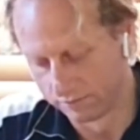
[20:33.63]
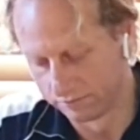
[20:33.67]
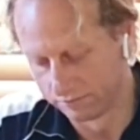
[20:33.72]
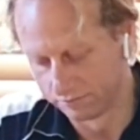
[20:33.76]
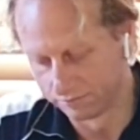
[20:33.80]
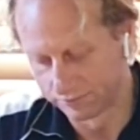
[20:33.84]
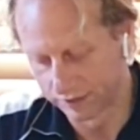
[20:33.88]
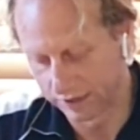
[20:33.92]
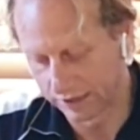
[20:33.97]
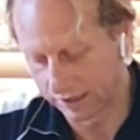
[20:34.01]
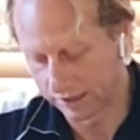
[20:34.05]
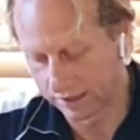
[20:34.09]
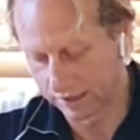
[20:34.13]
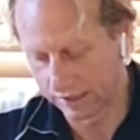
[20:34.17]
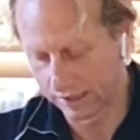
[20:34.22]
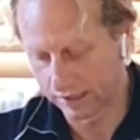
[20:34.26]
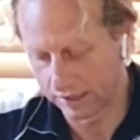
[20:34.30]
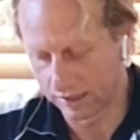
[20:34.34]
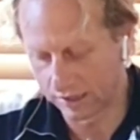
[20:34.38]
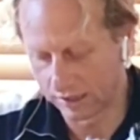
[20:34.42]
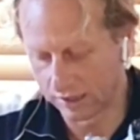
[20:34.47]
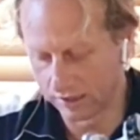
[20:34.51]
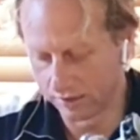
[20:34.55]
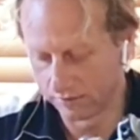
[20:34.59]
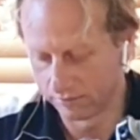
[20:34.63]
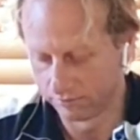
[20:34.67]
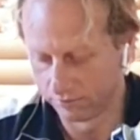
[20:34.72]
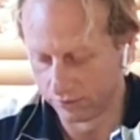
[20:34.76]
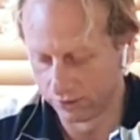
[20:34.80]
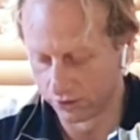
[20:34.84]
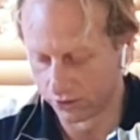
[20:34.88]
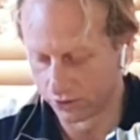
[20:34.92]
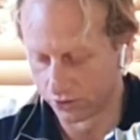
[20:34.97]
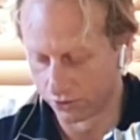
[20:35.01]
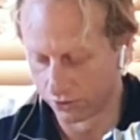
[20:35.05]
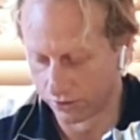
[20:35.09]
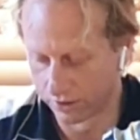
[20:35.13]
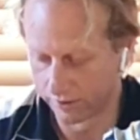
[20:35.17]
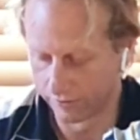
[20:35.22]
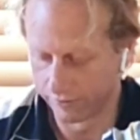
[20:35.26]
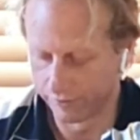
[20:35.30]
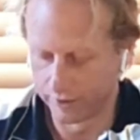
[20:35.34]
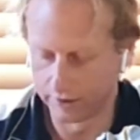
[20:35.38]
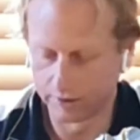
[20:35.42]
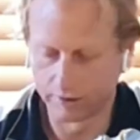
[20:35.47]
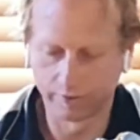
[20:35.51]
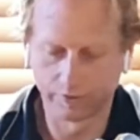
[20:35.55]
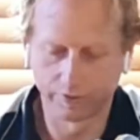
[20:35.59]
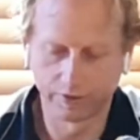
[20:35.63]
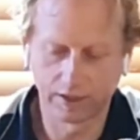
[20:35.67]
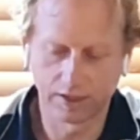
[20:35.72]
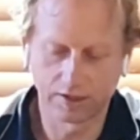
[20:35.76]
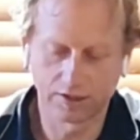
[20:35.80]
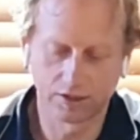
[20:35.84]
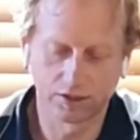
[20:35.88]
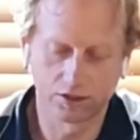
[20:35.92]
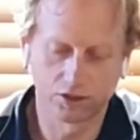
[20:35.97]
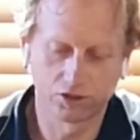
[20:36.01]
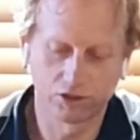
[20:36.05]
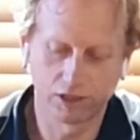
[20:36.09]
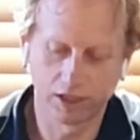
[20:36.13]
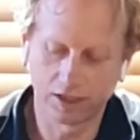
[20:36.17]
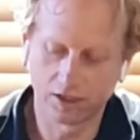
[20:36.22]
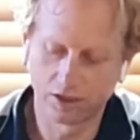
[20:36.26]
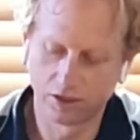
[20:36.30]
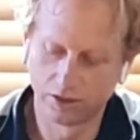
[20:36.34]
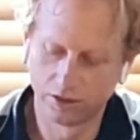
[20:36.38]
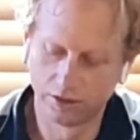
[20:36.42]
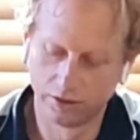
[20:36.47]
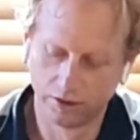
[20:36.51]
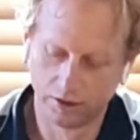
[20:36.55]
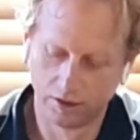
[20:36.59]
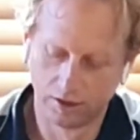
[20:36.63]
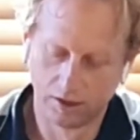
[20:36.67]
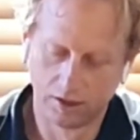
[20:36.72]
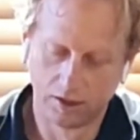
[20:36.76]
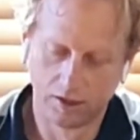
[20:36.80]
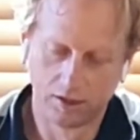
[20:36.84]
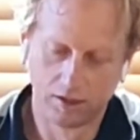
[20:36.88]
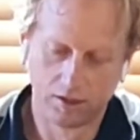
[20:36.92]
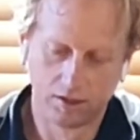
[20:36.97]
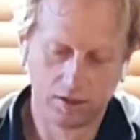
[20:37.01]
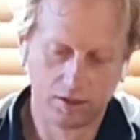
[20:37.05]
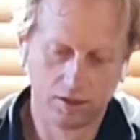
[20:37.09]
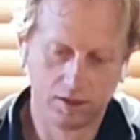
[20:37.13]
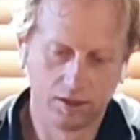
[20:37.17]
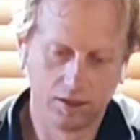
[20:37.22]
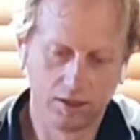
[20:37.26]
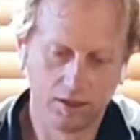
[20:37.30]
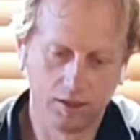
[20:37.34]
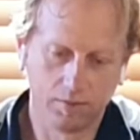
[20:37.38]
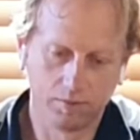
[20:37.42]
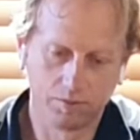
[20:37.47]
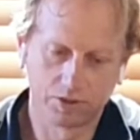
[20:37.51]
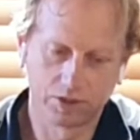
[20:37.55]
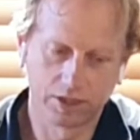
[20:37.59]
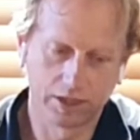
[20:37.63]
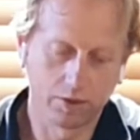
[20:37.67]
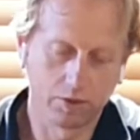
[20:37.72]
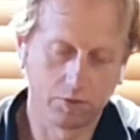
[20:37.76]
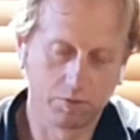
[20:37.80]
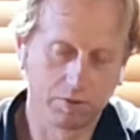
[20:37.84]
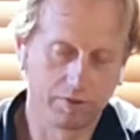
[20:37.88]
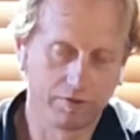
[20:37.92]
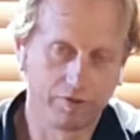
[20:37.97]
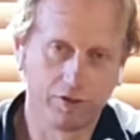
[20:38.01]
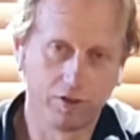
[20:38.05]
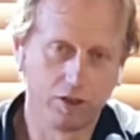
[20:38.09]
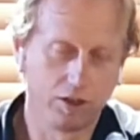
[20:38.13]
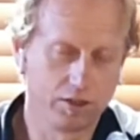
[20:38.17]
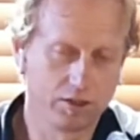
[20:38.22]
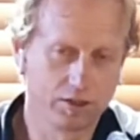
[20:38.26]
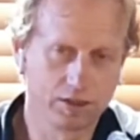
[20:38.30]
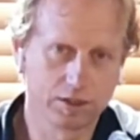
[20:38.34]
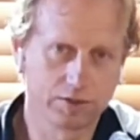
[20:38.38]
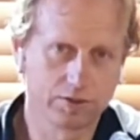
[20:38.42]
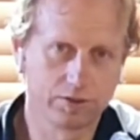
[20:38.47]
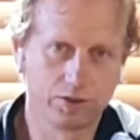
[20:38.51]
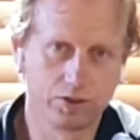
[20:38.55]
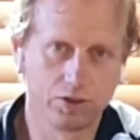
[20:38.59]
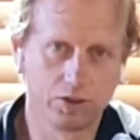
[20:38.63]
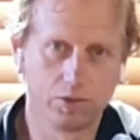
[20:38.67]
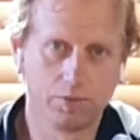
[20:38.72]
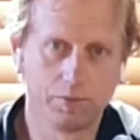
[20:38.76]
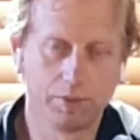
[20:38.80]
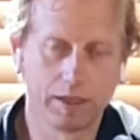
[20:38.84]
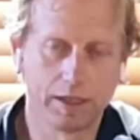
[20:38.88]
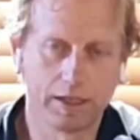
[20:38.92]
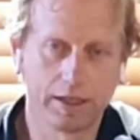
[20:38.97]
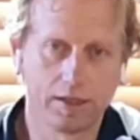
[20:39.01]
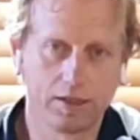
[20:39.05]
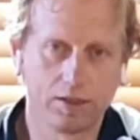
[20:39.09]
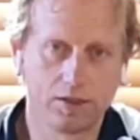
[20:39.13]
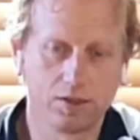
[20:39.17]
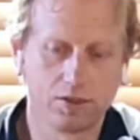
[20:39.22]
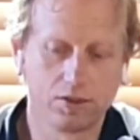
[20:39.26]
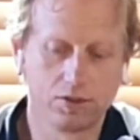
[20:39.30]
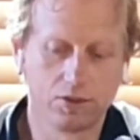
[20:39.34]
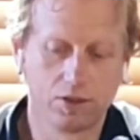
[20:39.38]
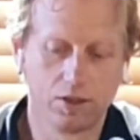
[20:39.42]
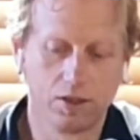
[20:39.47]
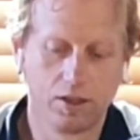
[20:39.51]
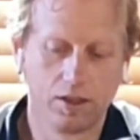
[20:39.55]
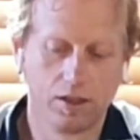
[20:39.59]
take it out again, you'll still get effective dust extraction. So that would be fine just for doing butt hinges.